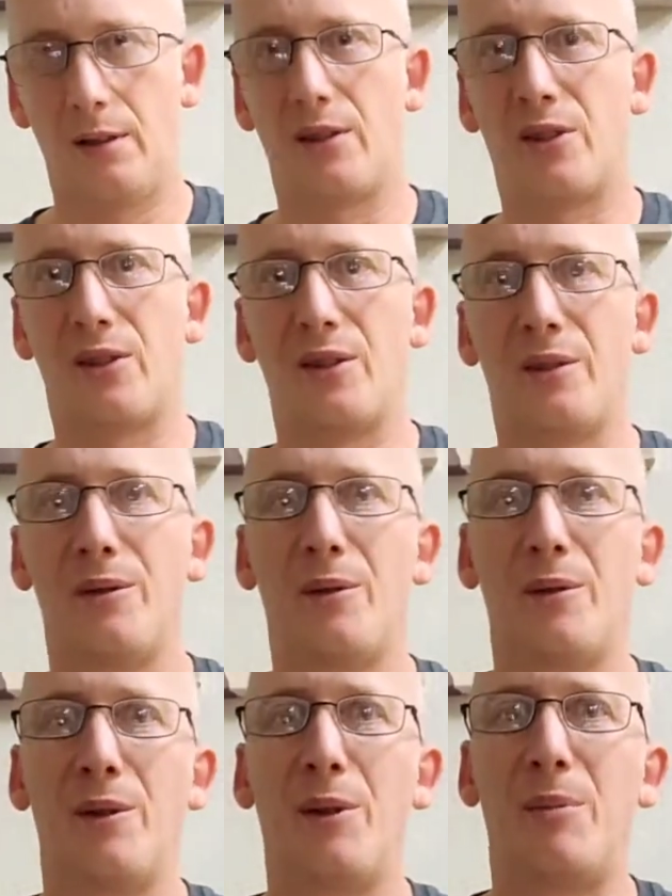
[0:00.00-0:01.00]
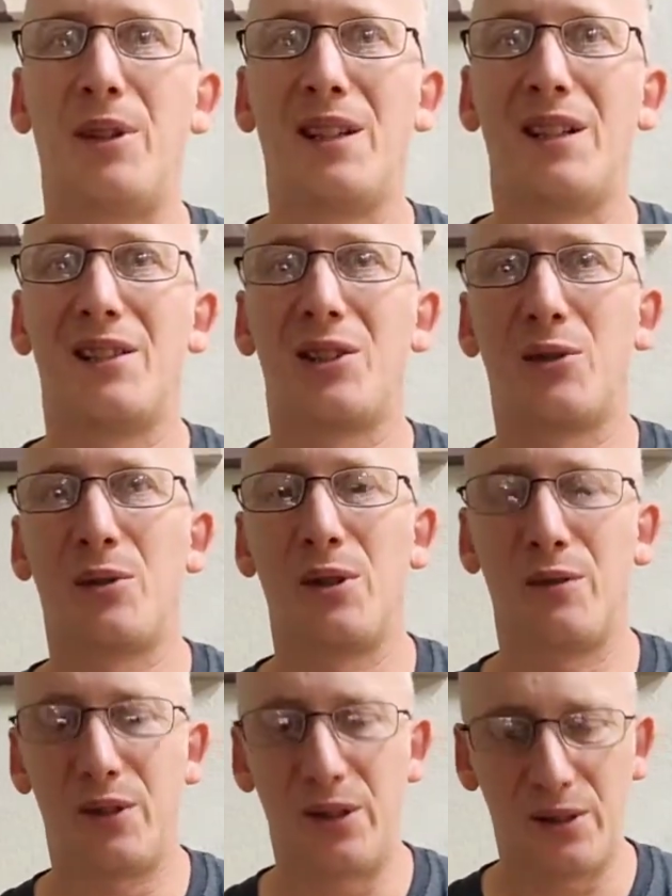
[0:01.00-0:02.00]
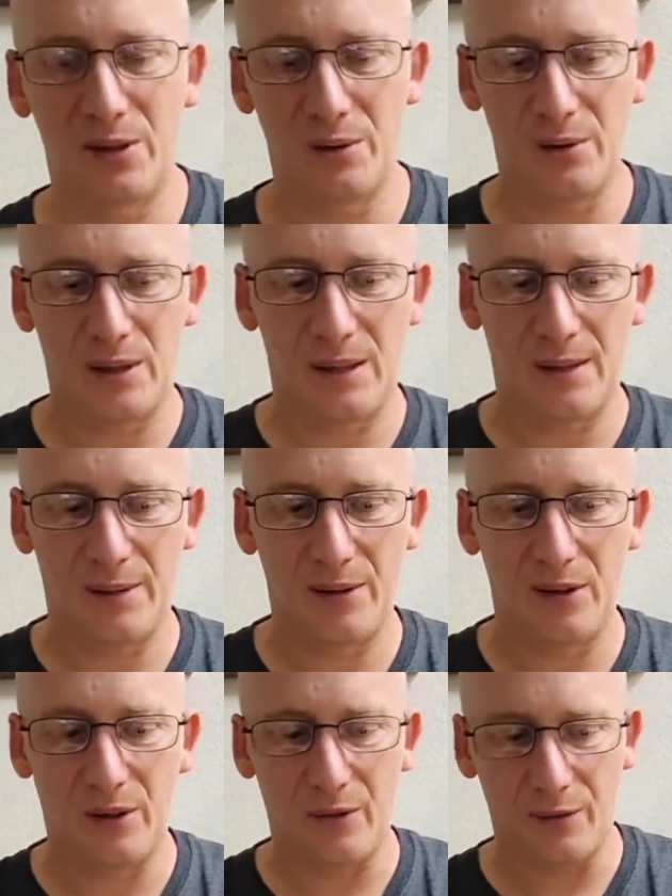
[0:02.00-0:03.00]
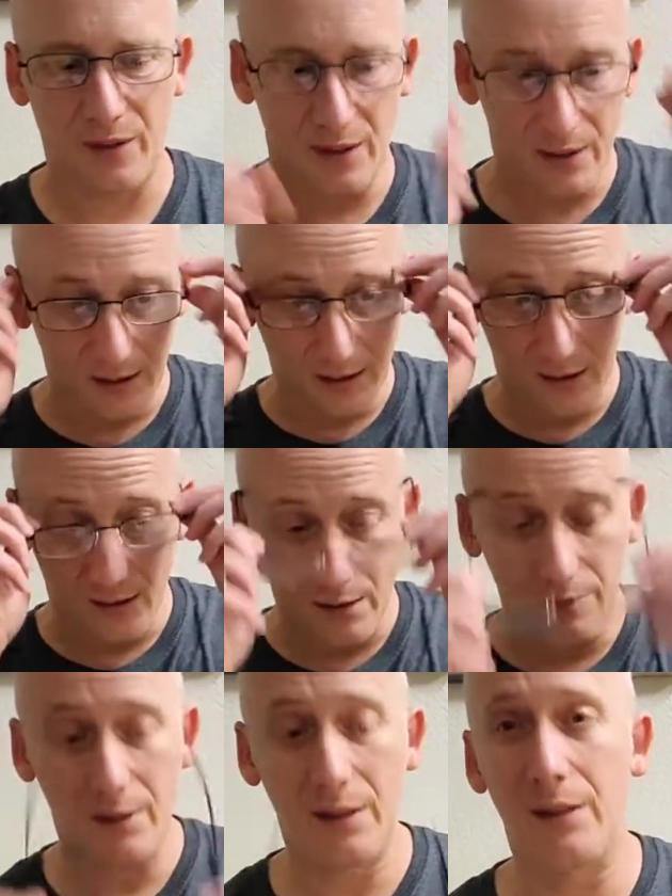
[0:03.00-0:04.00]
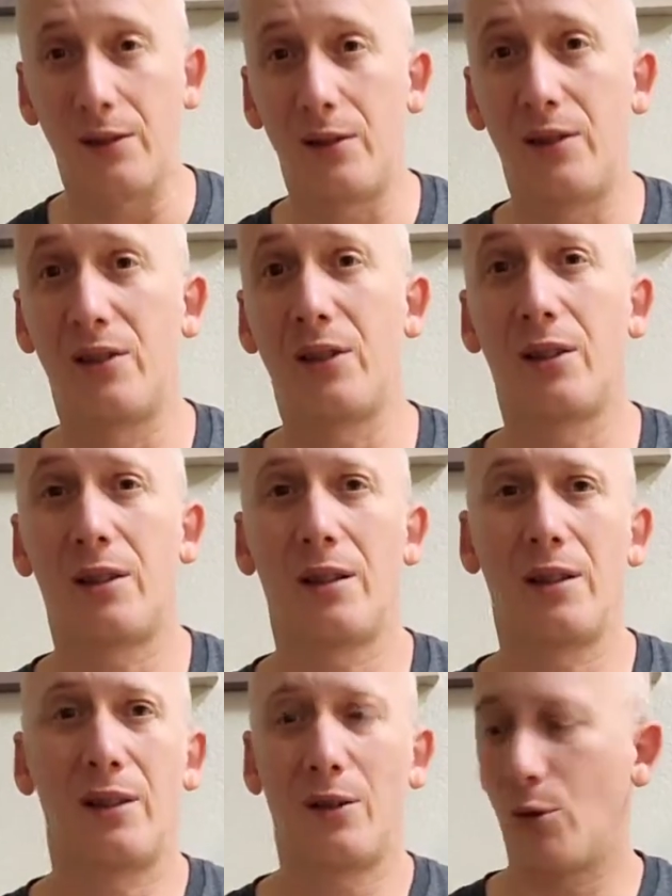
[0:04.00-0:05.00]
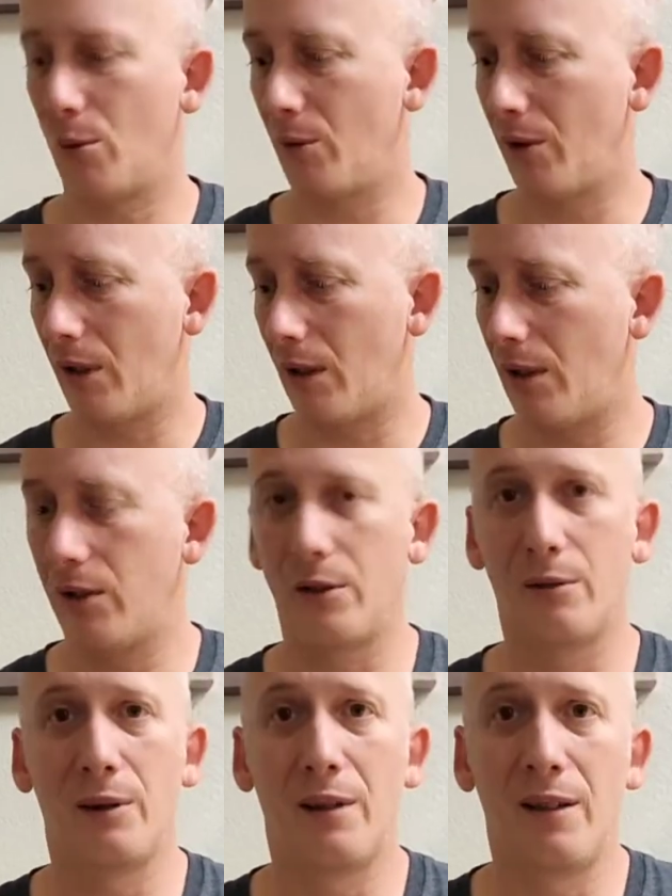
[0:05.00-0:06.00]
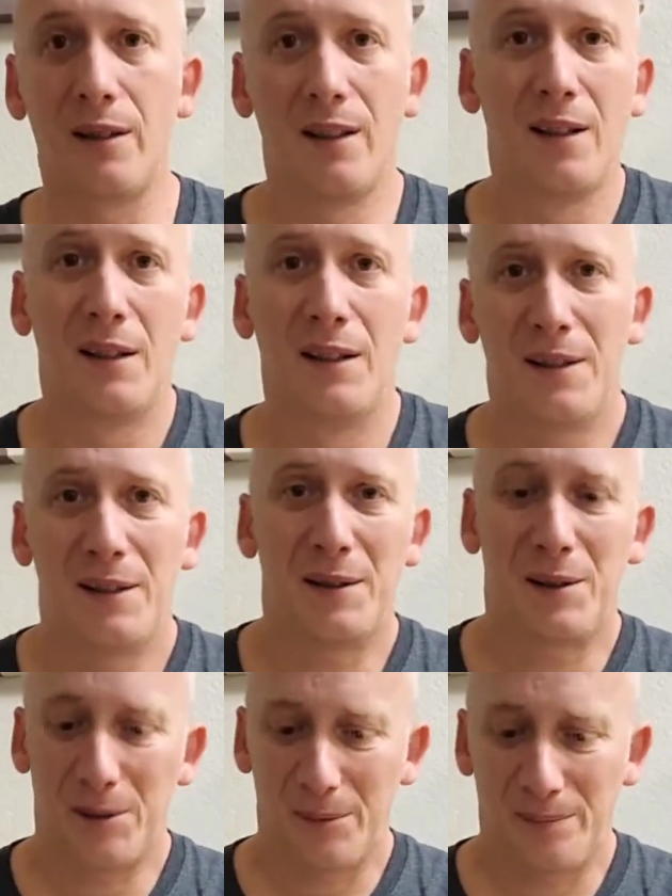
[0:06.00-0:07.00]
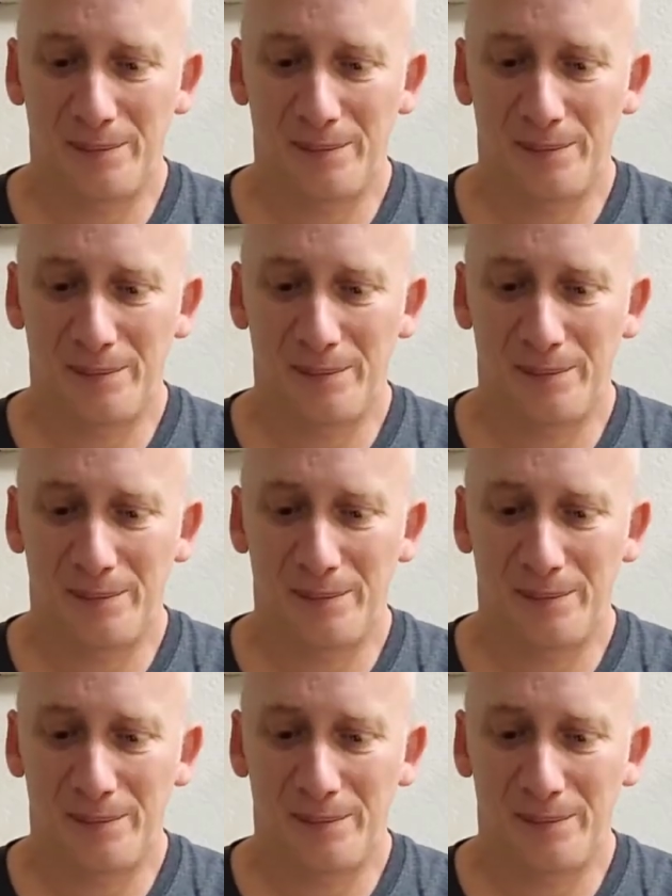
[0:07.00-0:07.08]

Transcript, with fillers: So hope you guys enjoyed the video. Uh, nothing fancy as always, just a normal guy doing uh,